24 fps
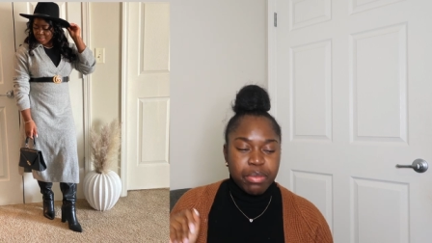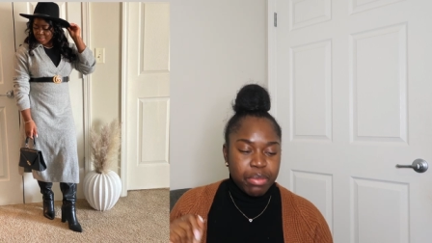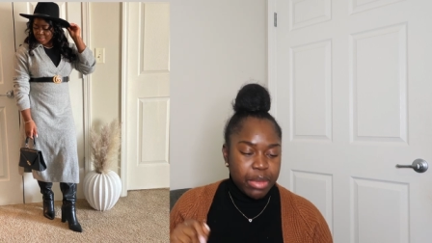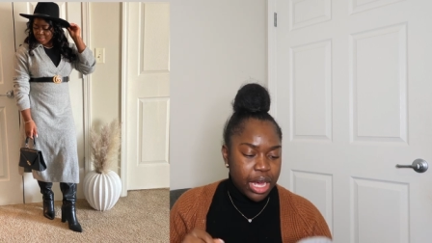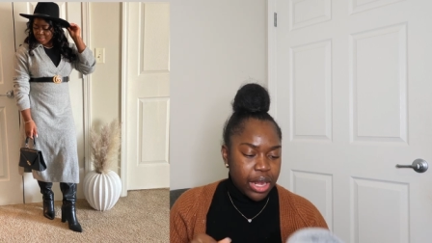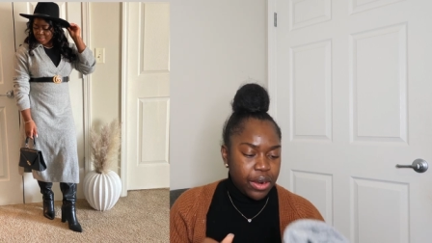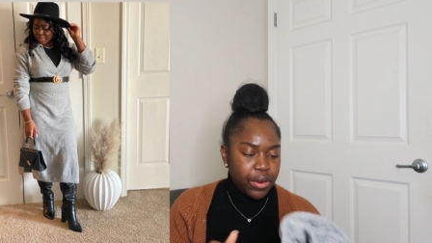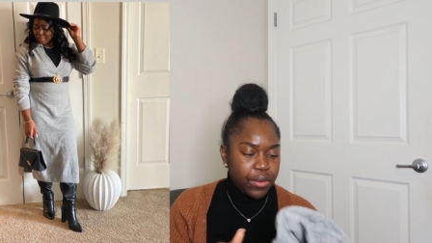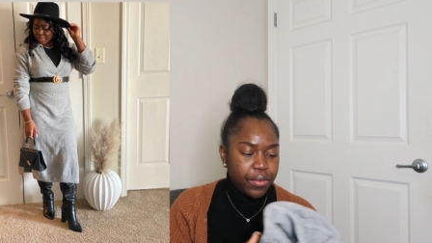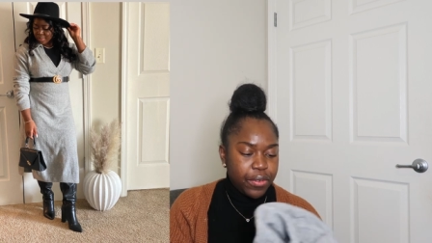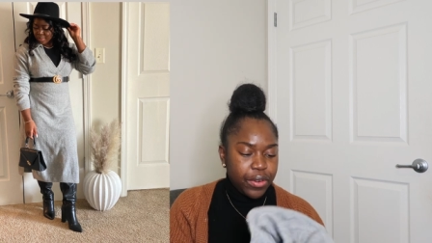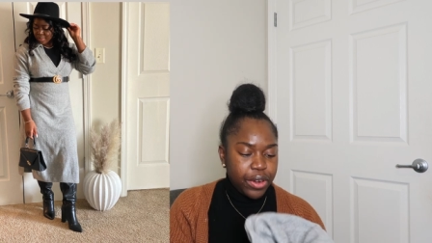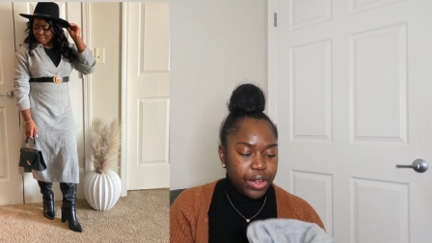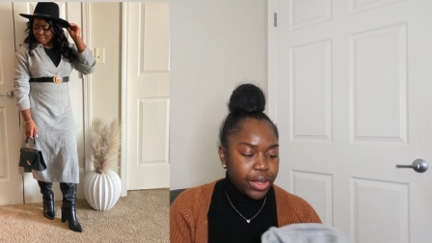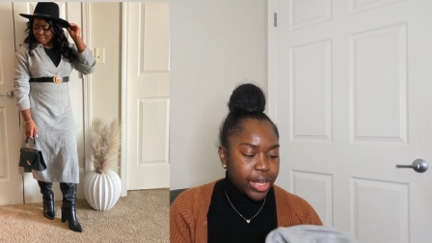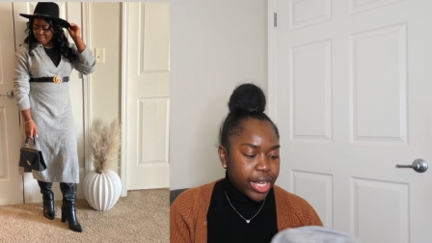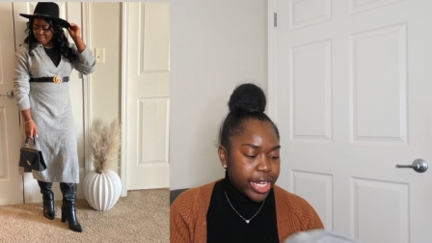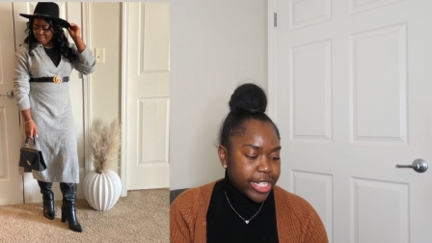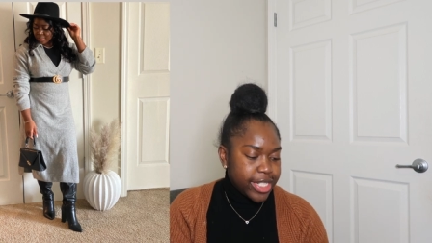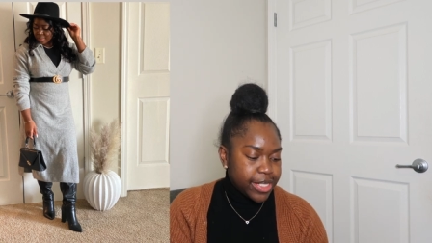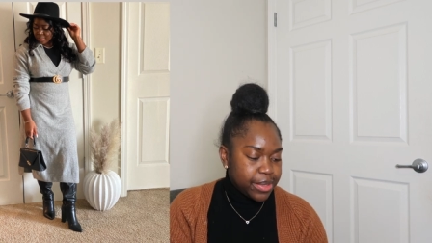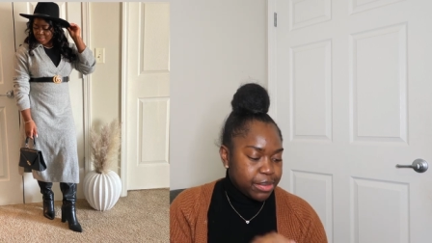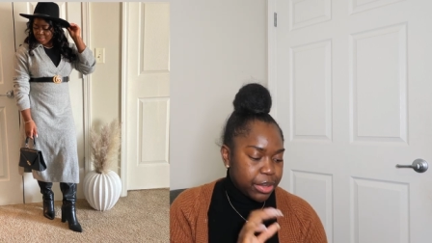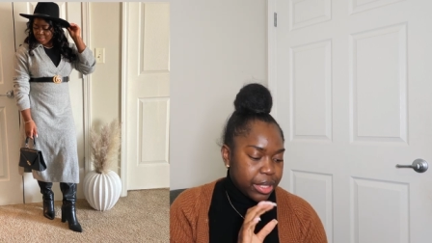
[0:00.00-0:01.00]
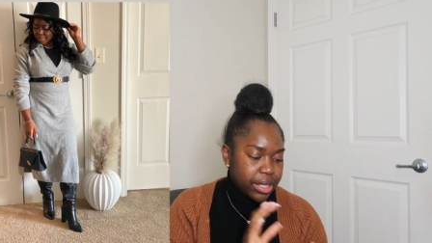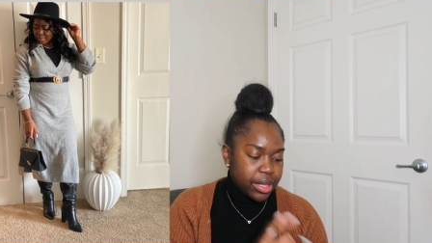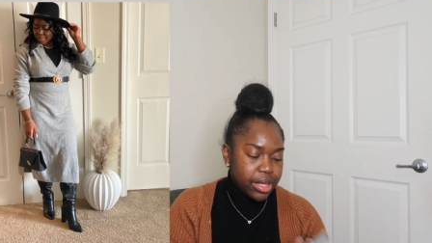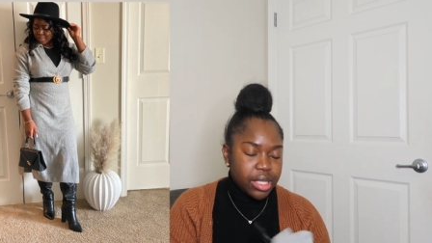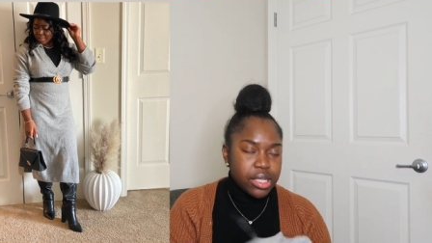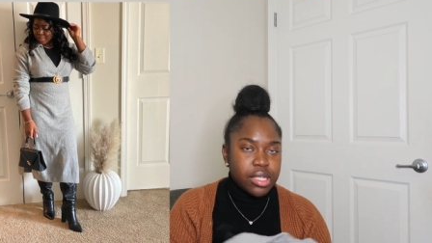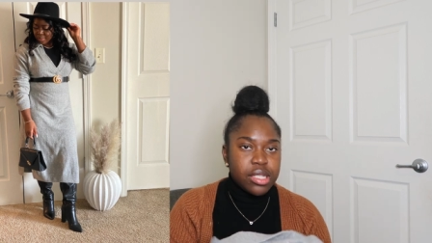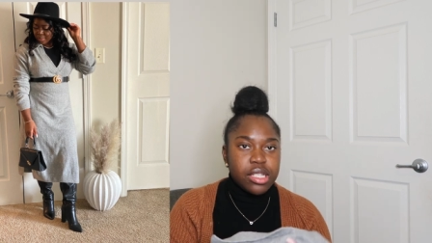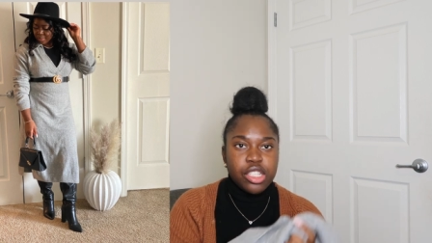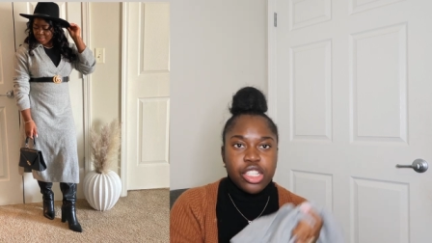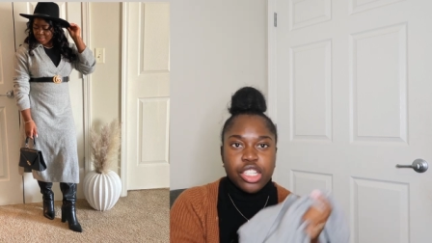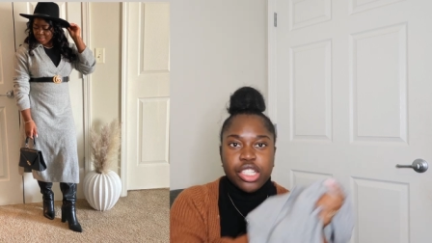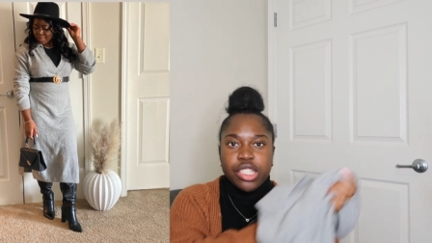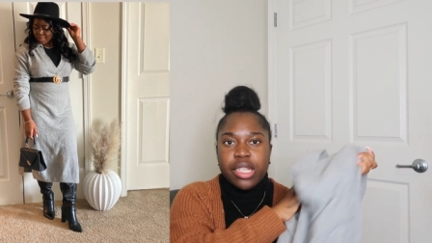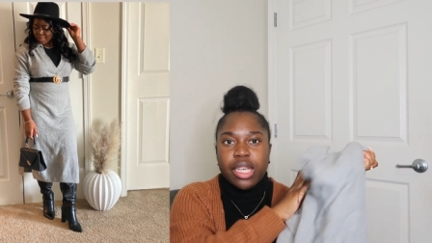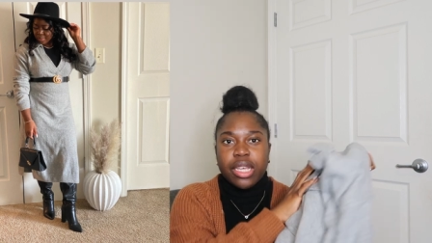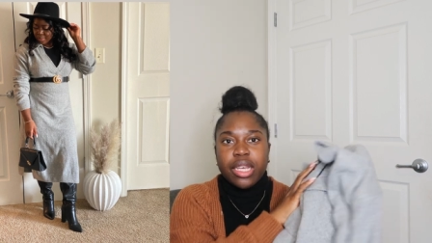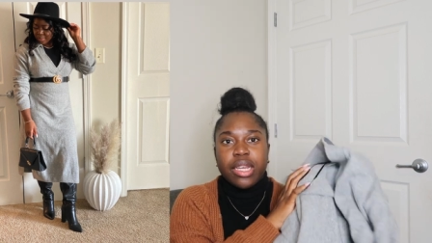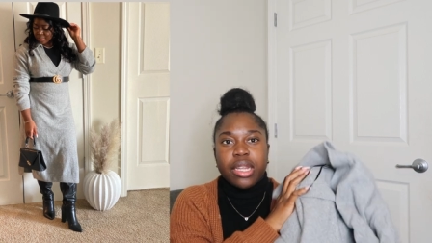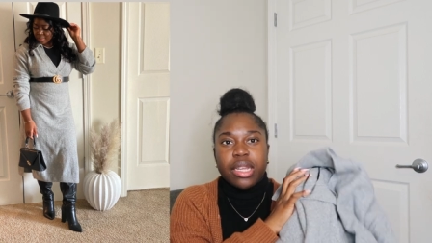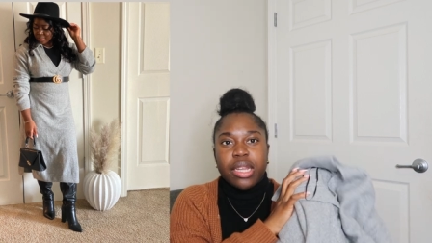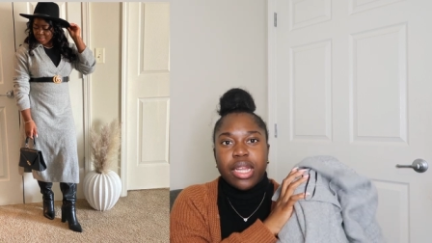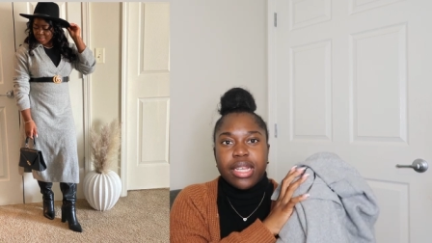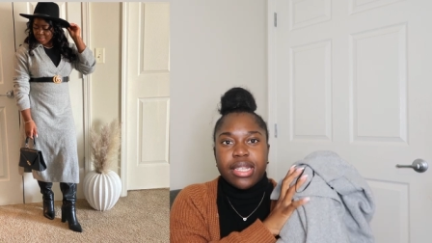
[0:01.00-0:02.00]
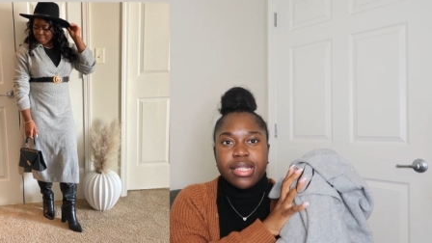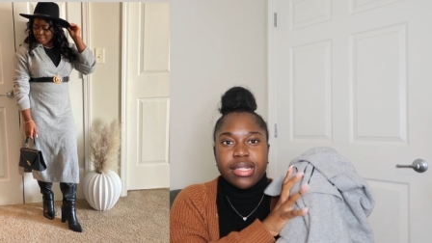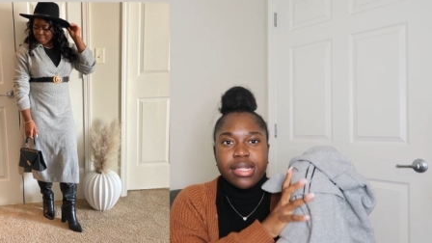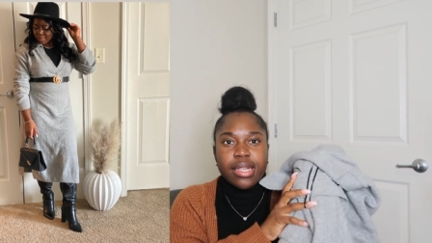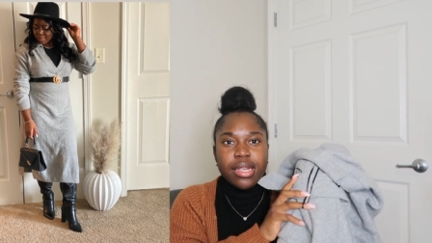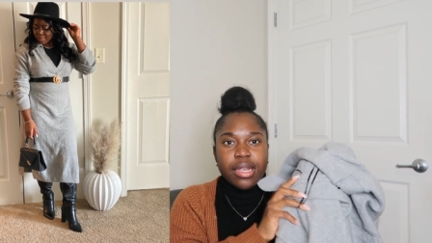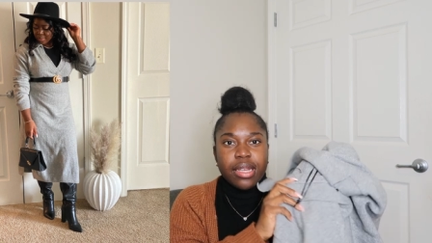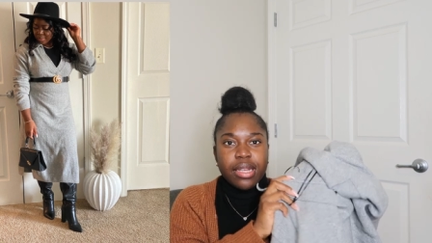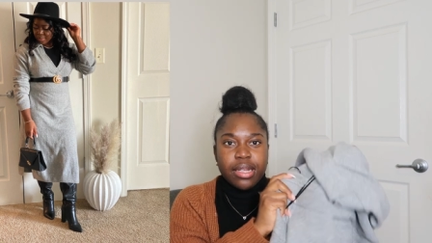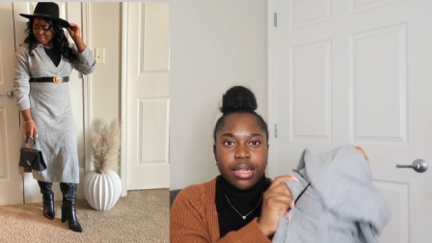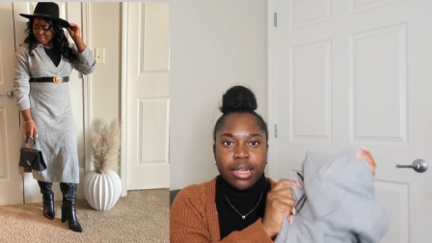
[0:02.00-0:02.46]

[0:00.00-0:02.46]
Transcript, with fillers: model for you guys, but this is just like a nice